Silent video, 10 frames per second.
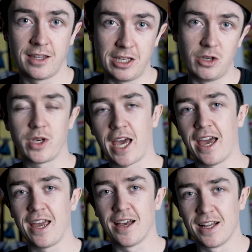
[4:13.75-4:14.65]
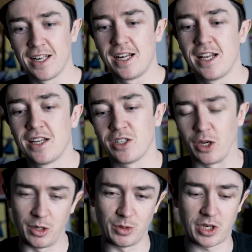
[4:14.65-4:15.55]
the UK.
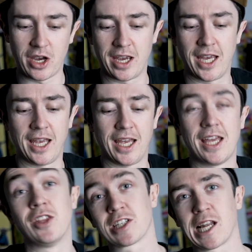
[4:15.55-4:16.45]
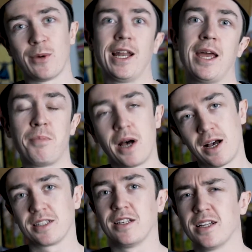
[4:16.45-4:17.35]
So he was going in the slower lane
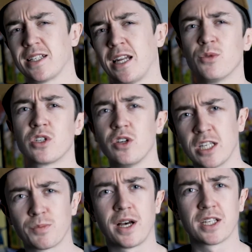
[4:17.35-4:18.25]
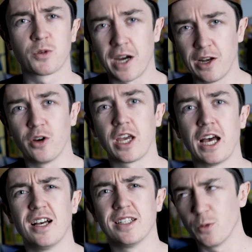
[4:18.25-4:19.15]
past us, and he was doing this past quite a lot of
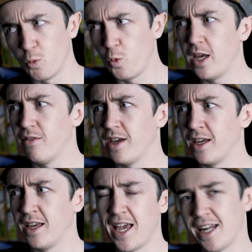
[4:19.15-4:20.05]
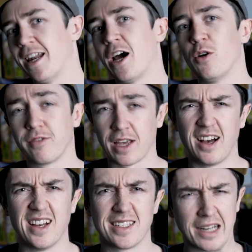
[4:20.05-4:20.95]
cars, weaving in and out of
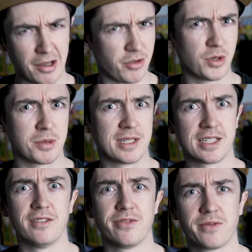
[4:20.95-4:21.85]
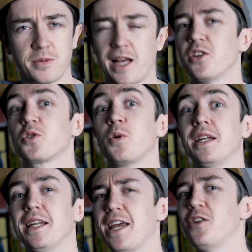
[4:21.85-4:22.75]
cars, and I thought to myself, that looks
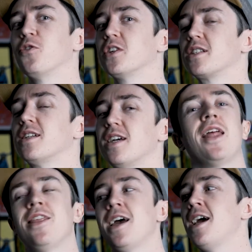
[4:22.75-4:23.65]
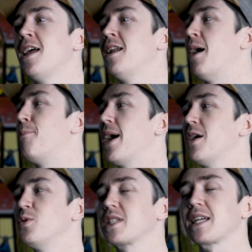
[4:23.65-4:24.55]
quite dangerous. And then
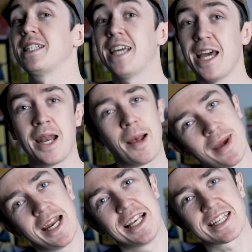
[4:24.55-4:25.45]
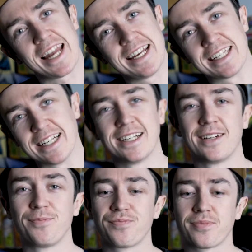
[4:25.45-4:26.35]
about 10 minutes later,
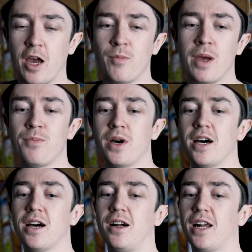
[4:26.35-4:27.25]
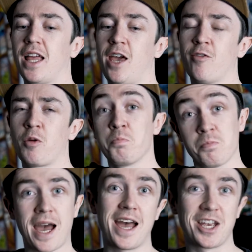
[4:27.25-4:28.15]
I remember hearing
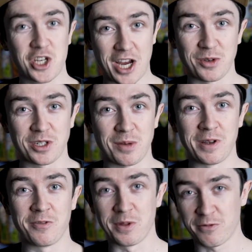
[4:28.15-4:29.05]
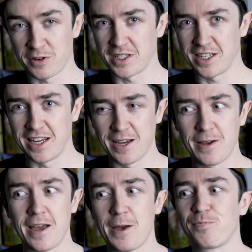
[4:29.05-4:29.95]
Matt shout something from the front seat,
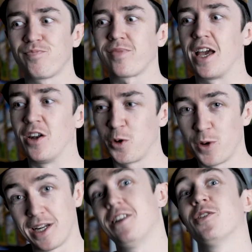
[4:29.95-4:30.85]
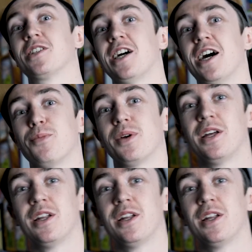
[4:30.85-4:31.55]
and I quickly looked up,